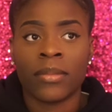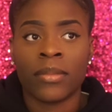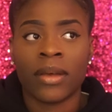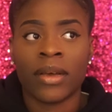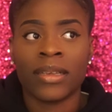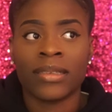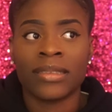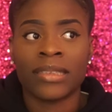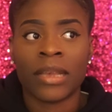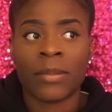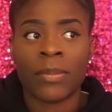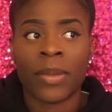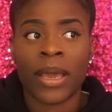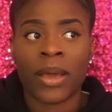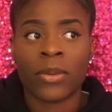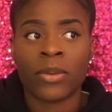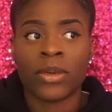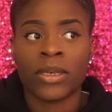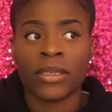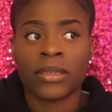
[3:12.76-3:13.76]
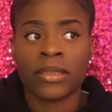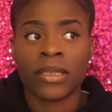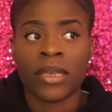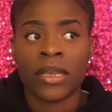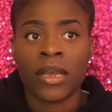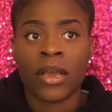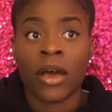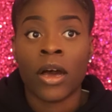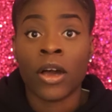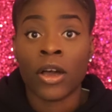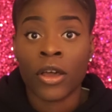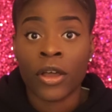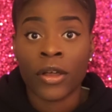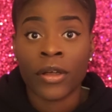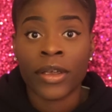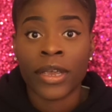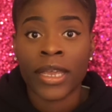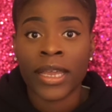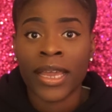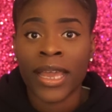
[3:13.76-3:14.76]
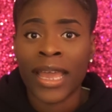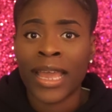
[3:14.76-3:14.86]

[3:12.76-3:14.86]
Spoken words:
a setback was occurring.